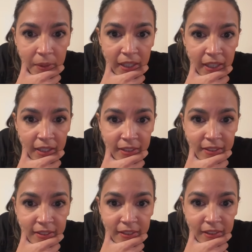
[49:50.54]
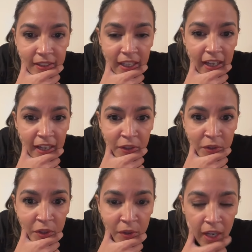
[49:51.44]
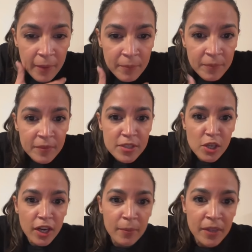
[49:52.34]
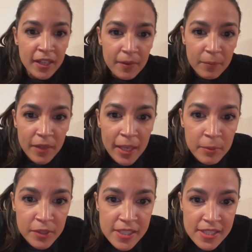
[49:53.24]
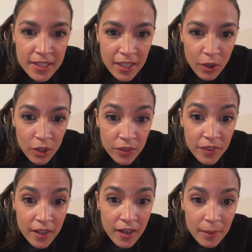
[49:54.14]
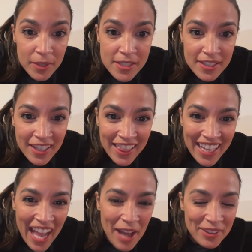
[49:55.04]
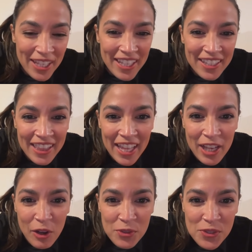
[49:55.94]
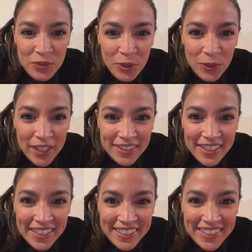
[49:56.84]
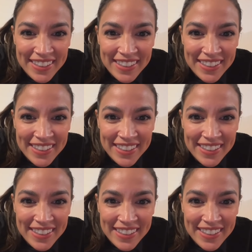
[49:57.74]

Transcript: But yeah, I don't know. I'm sorry, I'm not able to see all of the comments. They go so quickly.